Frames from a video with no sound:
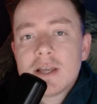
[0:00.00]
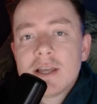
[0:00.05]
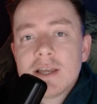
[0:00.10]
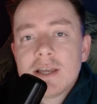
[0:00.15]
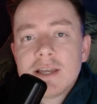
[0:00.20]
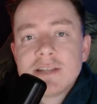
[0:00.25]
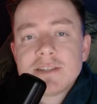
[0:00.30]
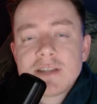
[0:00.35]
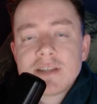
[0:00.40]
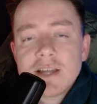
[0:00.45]

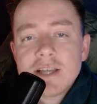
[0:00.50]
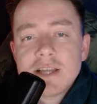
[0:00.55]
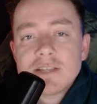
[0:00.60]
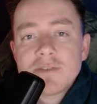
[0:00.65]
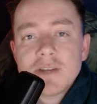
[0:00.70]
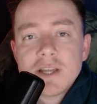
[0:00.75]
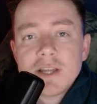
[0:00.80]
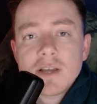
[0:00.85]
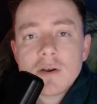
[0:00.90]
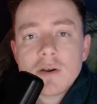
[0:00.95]
In today's
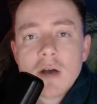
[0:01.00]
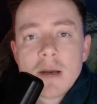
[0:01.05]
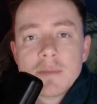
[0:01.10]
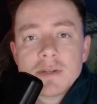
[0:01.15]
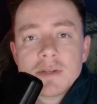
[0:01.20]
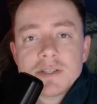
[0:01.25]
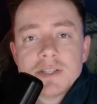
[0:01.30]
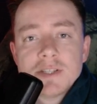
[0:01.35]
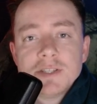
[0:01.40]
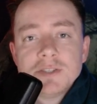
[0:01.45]
video, I'm going
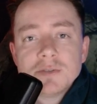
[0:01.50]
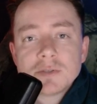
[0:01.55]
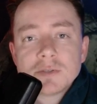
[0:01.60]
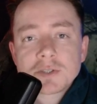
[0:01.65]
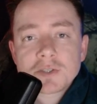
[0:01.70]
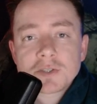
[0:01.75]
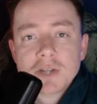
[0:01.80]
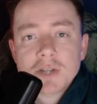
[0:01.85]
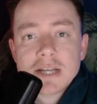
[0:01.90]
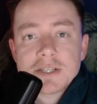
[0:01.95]
to teach you a
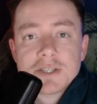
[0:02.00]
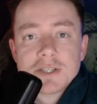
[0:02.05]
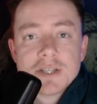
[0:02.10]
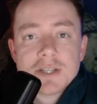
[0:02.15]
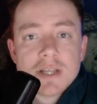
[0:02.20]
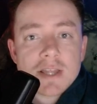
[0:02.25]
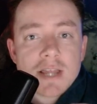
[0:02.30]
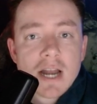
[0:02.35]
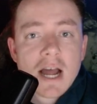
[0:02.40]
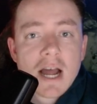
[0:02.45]
strategy
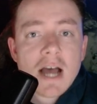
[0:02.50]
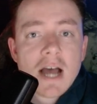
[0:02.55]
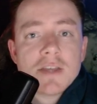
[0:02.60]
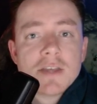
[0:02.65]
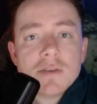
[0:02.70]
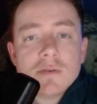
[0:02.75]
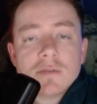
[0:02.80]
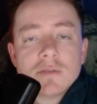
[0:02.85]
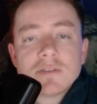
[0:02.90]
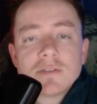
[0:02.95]
that I
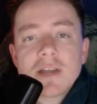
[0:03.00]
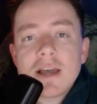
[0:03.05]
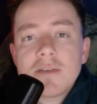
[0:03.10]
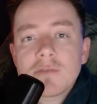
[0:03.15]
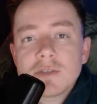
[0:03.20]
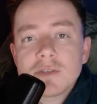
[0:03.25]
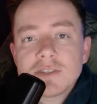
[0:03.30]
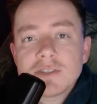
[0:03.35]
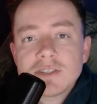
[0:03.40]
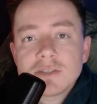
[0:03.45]
use every
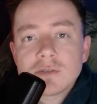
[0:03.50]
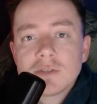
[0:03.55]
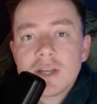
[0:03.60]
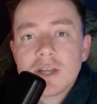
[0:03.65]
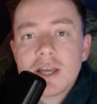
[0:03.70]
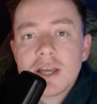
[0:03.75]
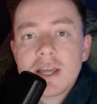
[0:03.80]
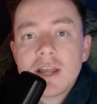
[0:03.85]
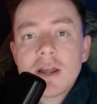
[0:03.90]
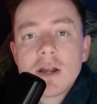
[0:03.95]
single
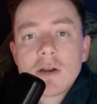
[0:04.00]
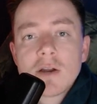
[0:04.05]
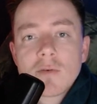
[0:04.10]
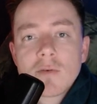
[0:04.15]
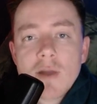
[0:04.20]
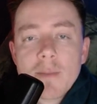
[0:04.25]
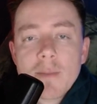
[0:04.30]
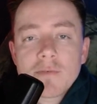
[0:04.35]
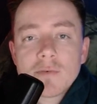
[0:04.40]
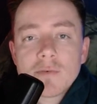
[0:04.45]
day
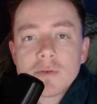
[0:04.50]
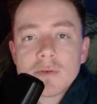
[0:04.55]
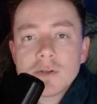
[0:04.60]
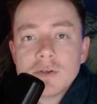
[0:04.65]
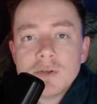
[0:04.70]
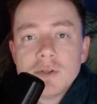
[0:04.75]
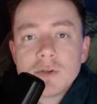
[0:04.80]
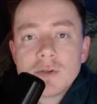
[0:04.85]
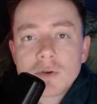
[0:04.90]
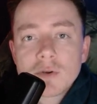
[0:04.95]
right before the New
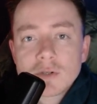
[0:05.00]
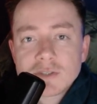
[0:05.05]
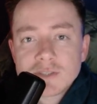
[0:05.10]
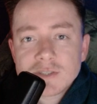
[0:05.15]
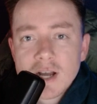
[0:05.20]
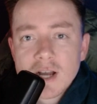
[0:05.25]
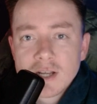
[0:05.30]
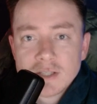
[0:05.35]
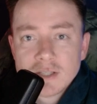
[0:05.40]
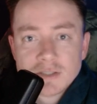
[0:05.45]
York
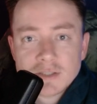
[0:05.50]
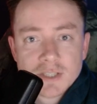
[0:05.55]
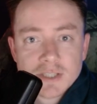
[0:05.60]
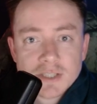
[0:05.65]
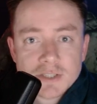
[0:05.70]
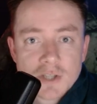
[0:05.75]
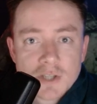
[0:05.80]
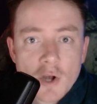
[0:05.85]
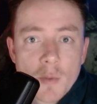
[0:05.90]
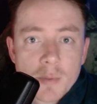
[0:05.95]
Stock Exchange
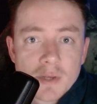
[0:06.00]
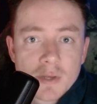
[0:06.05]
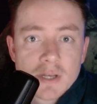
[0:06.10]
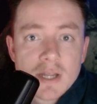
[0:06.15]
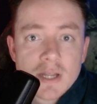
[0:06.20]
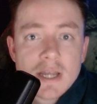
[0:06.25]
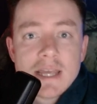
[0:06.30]
open.